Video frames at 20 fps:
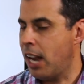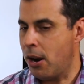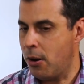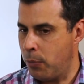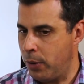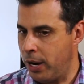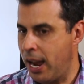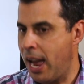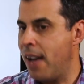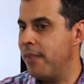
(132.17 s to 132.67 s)
Now,
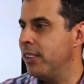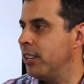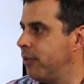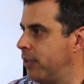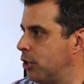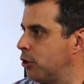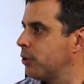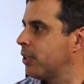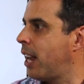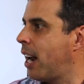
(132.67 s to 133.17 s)
we have
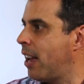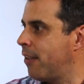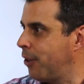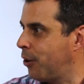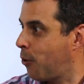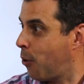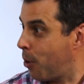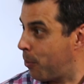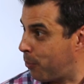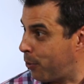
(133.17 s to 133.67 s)
individuals that have
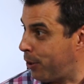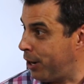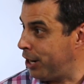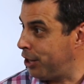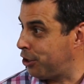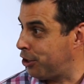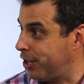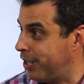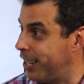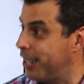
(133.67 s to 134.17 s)
a
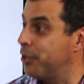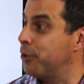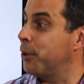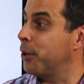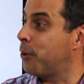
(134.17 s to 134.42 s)
corporation under